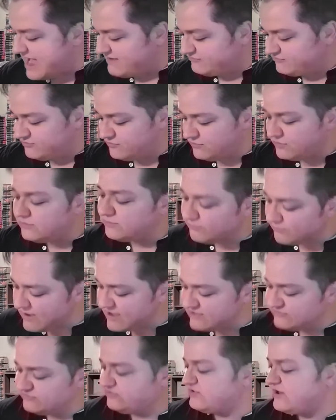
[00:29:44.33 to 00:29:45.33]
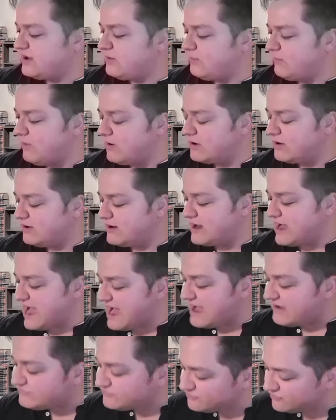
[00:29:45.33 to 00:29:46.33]
After Rise of Skywalker,
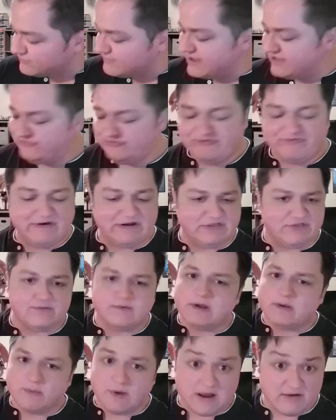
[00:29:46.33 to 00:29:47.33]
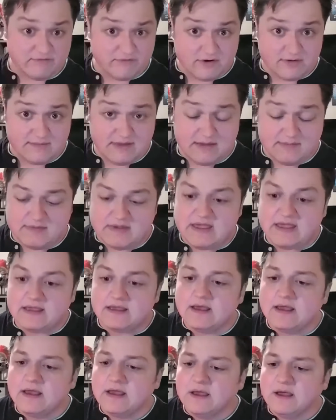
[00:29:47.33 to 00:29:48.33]
after Mass Effect 3, whatever it may
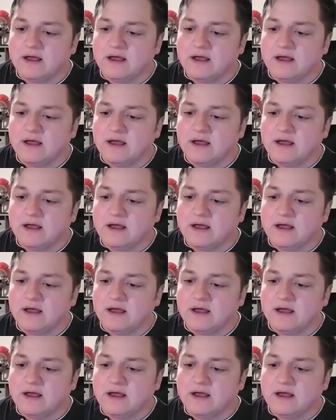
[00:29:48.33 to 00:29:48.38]
be.